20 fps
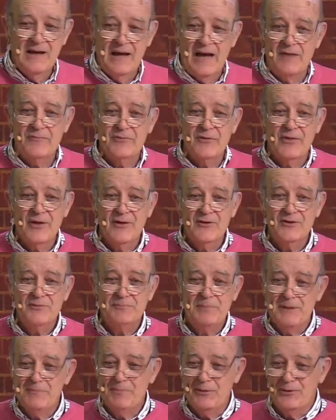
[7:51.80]
And for those
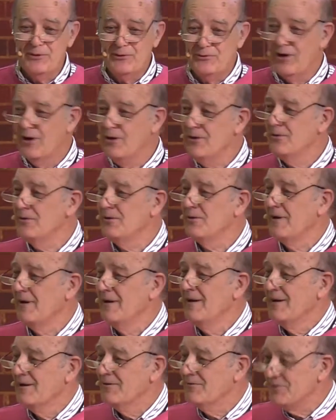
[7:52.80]
people who know
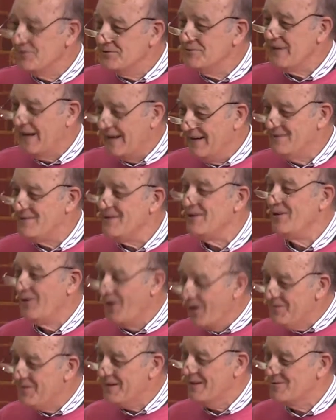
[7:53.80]
Christianity,
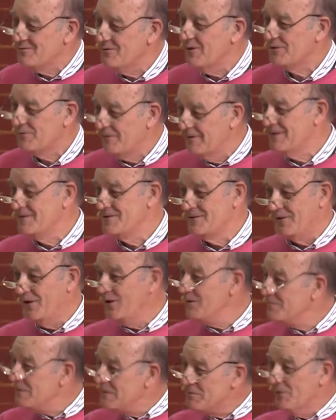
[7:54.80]
know that it's not a religion.
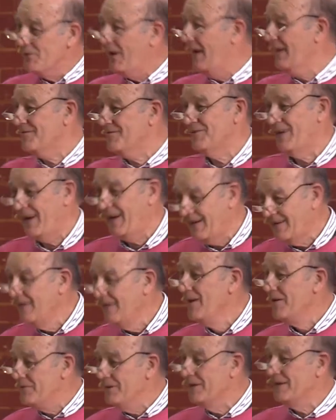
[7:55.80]
Those people outside
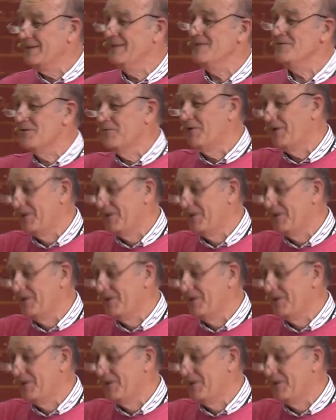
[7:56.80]
think it is a